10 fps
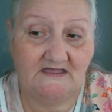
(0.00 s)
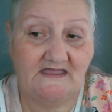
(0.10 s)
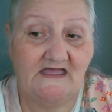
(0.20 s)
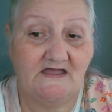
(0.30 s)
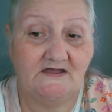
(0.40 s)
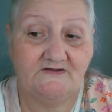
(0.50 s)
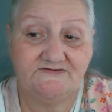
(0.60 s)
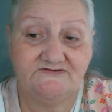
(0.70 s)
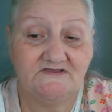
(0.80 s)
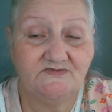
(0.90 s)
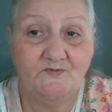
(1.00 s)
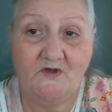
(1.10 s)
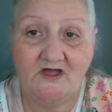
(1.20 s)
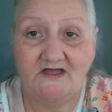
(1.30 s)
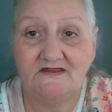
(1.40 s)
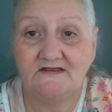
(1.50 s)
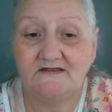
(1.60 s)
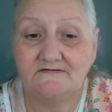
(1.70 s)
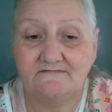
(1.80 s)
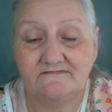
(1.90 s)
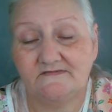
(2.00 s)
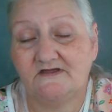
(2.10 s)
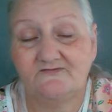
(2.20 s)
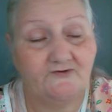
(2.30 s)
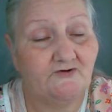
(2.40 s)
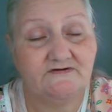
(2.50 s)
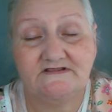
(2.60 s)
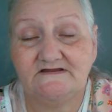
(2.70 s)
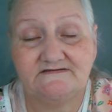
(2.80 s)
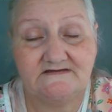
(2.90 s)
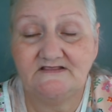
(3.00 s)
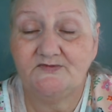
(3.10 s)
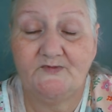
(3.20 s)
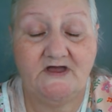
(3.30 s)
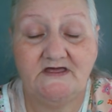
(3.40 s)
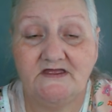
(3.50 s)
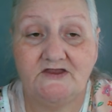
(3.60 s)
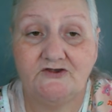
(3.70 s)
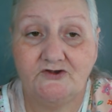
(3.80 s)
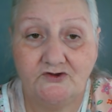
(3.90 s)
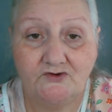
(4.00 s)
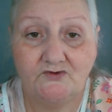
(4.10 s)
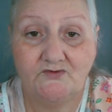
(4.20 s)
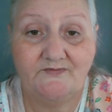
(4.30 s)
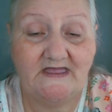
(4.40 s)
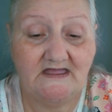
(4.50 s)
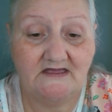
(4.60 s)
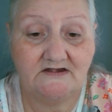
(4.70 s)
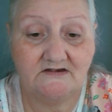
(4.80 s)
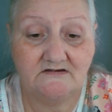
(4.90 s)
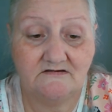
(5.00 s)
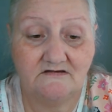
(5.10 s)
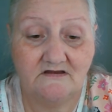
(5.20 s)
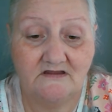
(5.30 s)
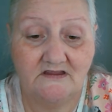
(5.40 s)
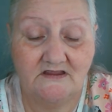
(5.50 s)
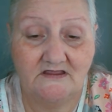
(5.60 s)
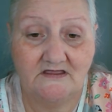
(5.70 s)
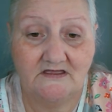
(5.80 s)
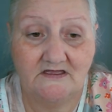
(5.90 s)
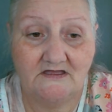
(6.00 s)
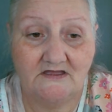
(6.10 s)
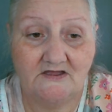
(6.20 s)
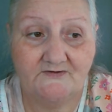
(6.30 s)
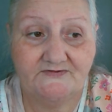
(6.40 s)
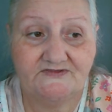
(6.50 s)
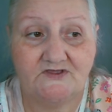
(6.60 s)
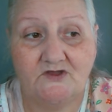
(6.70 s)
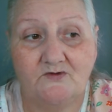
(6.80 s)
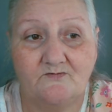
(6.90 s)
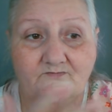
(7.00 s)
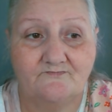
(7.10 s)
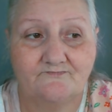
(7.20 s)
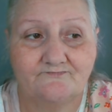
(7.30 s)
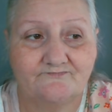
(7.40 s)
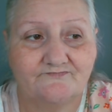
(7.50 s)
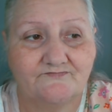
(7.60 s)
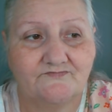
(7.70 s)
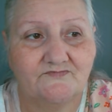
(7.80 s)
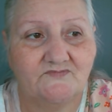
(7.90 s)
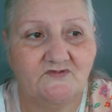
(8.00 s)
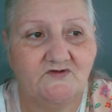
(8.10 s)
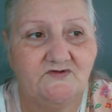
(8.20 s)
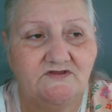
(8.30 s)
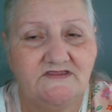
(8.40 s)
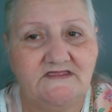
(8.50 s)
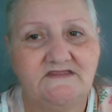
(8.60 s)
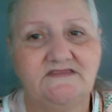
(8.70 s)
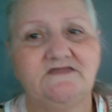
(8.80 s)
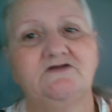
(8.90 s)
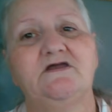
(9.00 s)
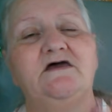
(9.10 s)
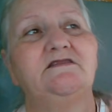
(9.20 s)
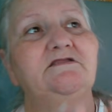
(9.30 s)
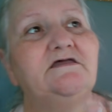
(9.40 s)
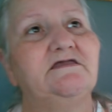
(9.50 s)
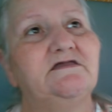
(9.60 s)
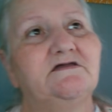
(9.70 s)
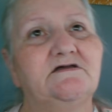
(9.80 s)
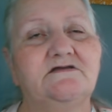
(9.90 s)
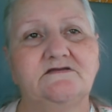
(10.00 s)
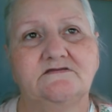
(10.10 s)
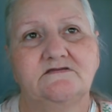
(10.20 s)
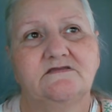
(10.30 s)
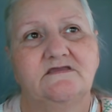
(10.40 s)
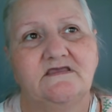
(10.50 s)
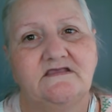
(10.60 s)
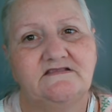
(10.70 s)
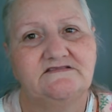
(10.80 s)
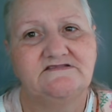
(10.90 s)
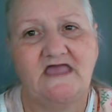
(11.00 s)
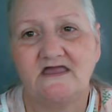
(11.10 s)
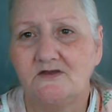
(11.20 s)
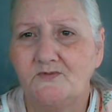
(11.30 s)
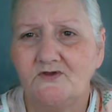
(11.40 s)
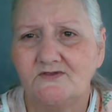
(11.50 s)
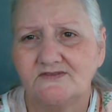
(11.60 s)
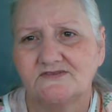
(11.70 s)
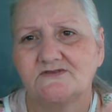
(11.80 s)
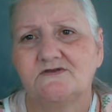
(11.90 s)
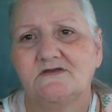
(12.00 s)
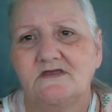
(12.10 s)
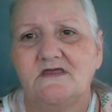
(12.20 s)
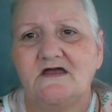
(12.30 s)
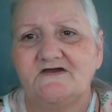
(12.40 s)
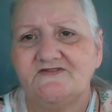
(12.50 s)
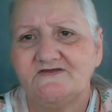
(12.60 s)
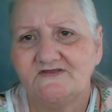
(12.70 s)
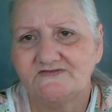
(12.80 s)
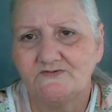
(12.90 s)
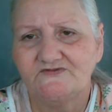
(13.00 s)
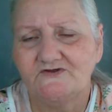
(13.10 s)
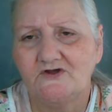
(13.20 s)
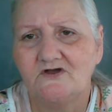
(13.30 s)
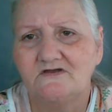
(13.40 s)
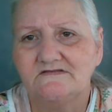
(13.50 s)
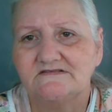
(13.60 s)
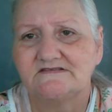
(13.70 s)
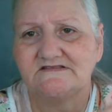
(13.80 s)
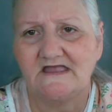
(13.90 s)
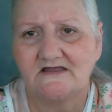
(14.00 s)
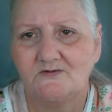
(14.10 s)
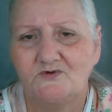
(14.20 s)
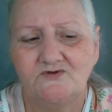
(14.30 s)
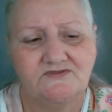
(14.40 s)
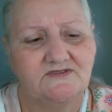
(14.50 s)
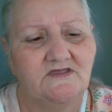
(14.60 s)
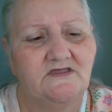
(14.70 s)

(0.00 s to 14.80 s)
I just bought of course, I just bought a new pattern of some, what are they? They're kind of like stackables. I think that's what they're called, stackables.